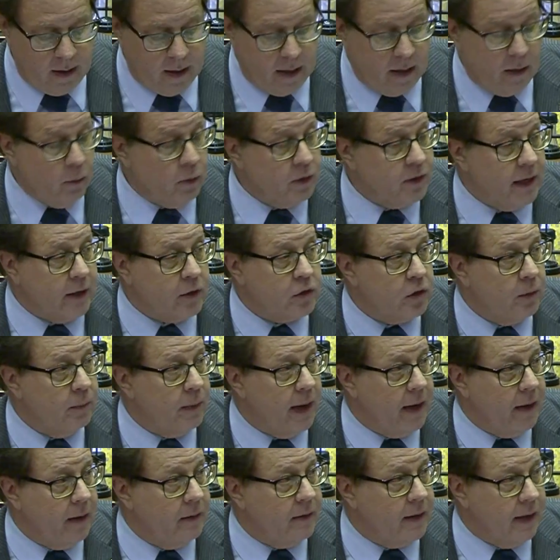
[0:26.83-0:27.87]
And it was
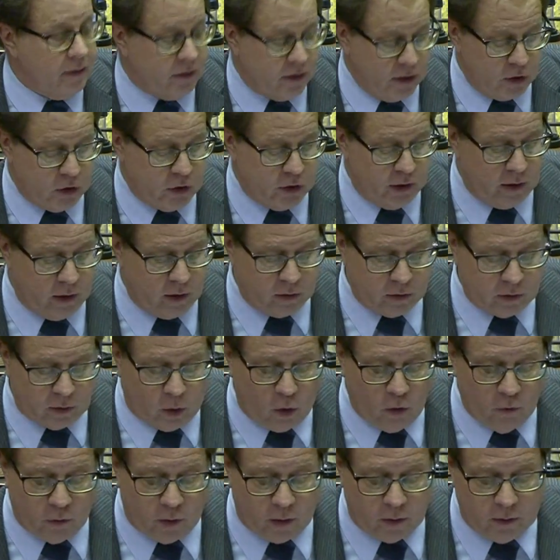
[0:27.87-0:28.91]
estimated that this year,
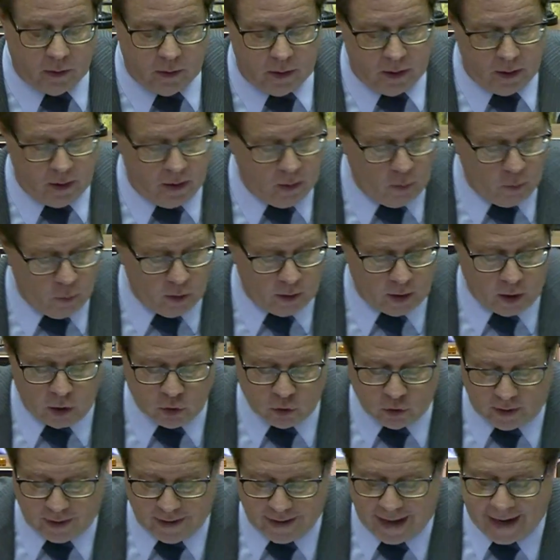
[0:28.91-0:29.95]
over
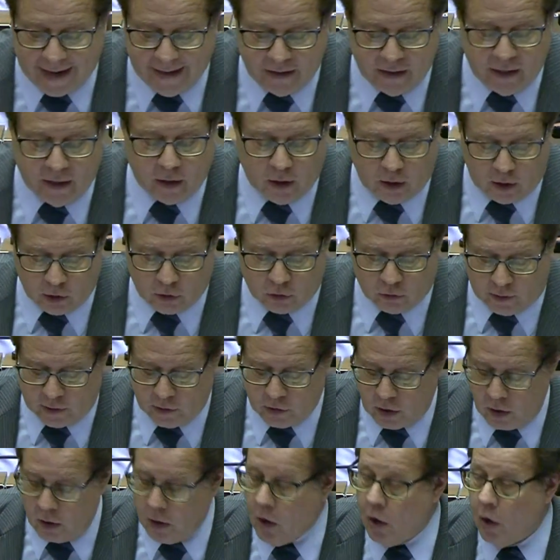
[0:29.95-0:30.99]
190
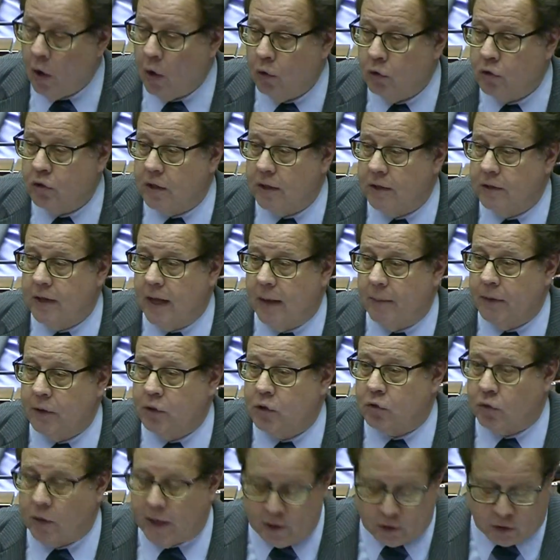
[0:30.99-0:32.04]
countries hosted
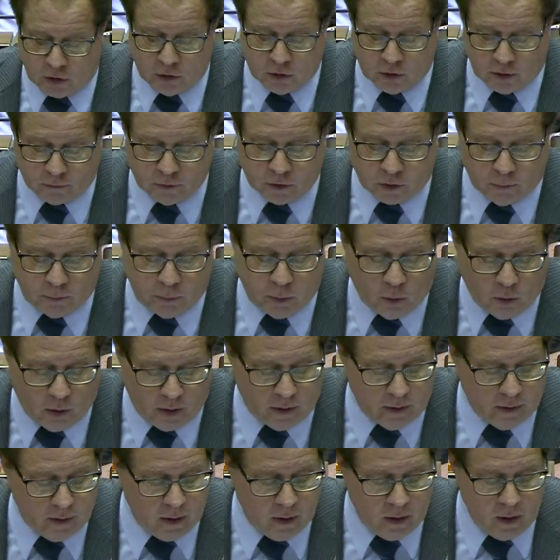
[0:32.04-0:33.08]
demonstrations of
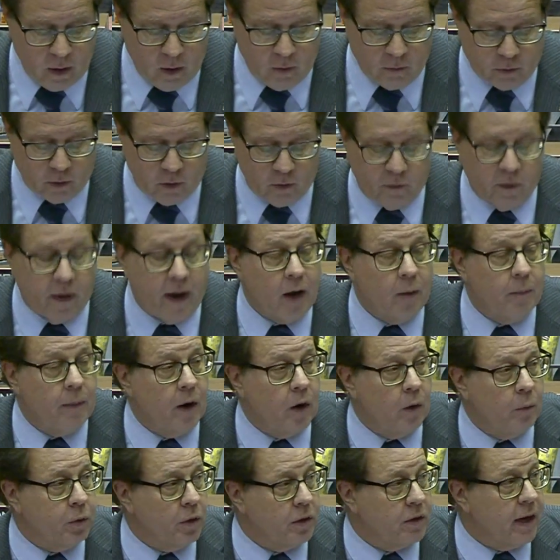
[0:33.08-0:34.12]
support for
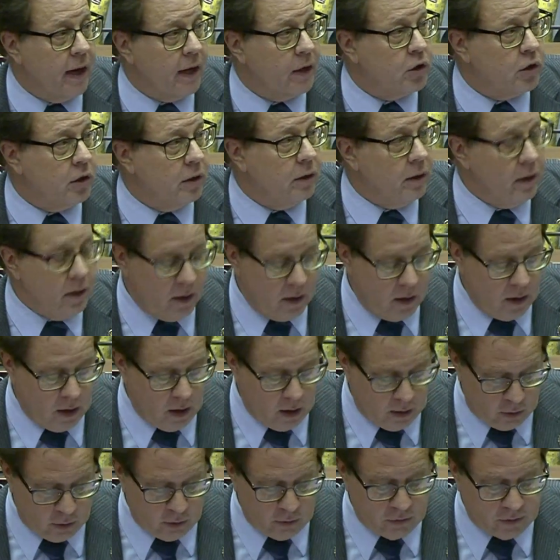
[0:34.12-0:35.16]
environmental protection
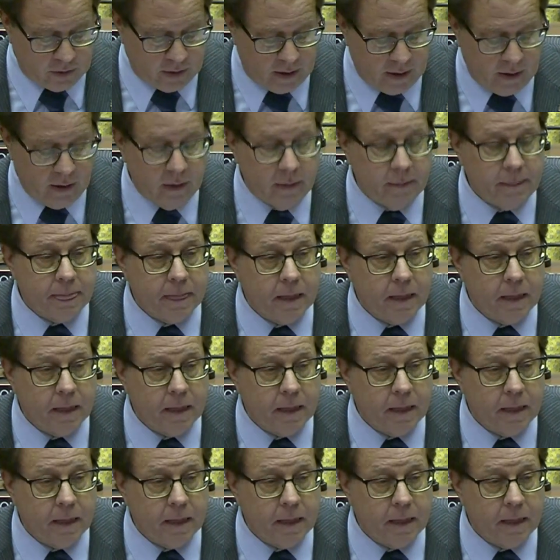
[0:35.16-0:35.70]
on Earth Day.